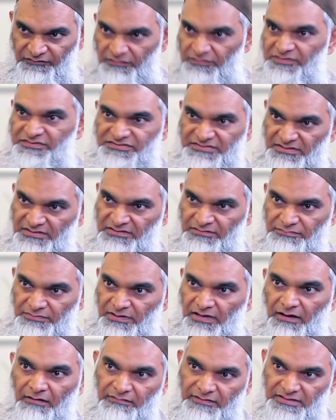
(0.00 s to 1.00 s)
and focus on
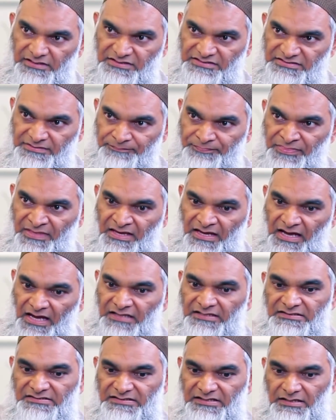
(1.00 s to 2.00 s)
the priorities.
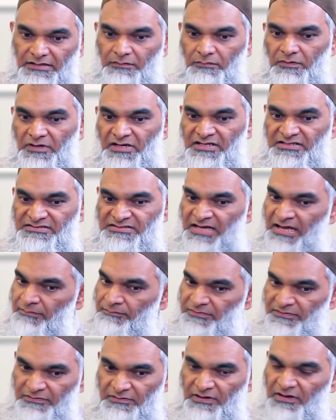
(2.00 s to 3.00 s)
And uh, what has
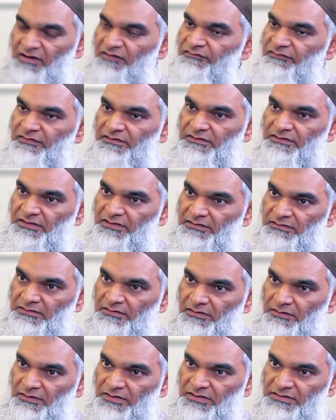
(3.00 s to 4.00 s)
happened often
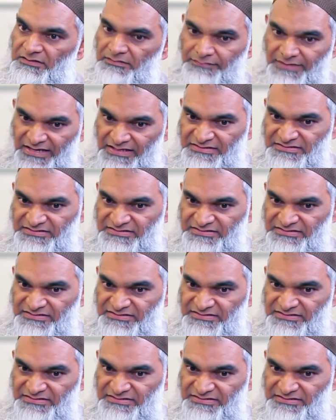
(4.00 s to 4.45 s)
in, uh, in the